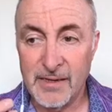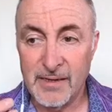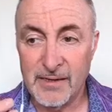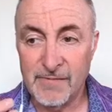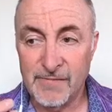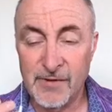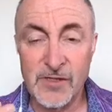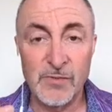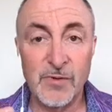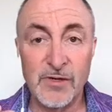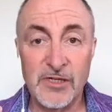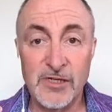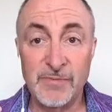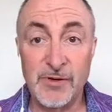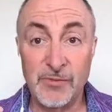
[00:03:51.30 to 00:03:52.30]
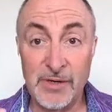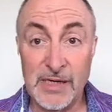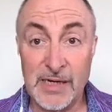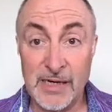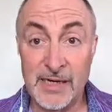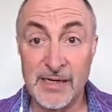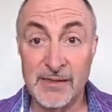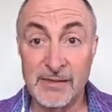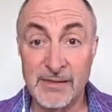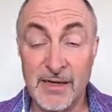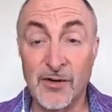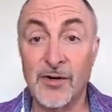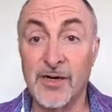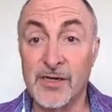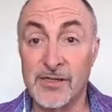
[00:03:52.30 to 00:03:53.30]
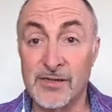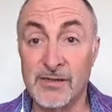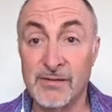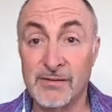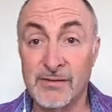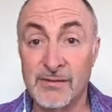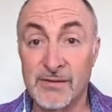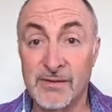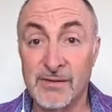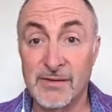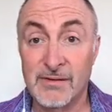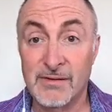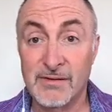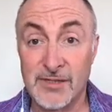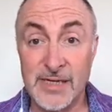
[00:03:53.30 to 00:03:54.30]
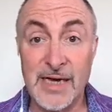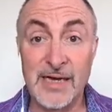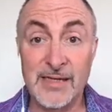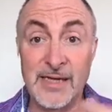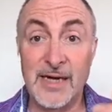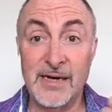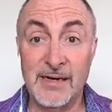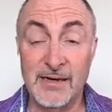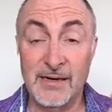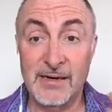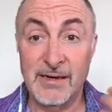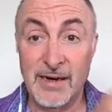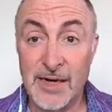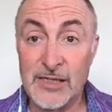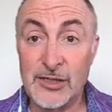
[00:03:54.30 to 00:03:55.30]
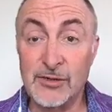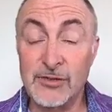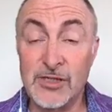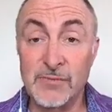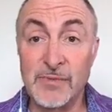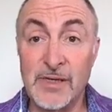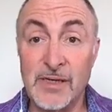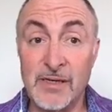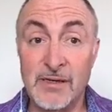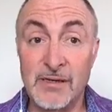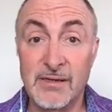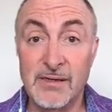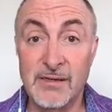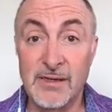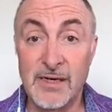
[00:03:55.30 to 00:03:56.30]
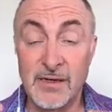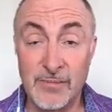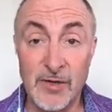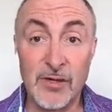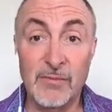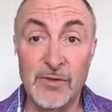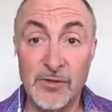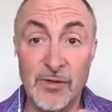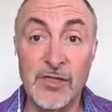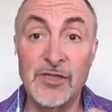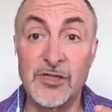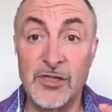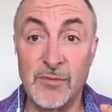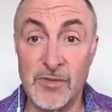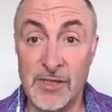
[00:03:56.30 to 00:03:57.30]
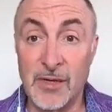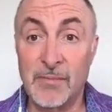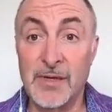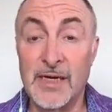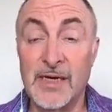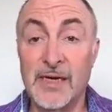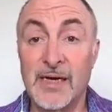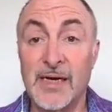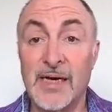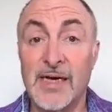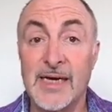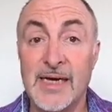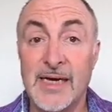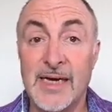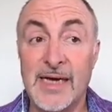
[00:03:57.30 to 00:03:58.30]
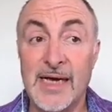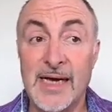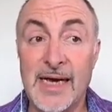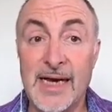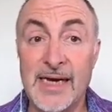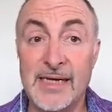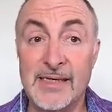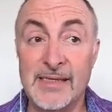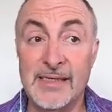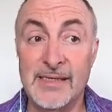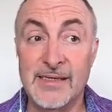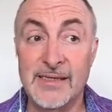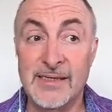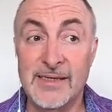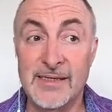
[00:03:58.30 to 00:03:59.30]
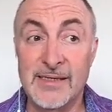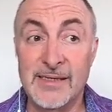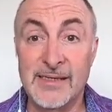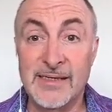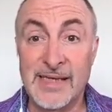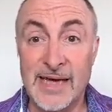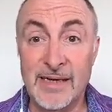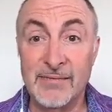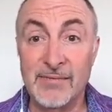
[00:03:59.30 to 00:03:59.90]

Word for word: first one is to be really clear and honest. Saying that I choose to be in a monogamous relationship with somebody and that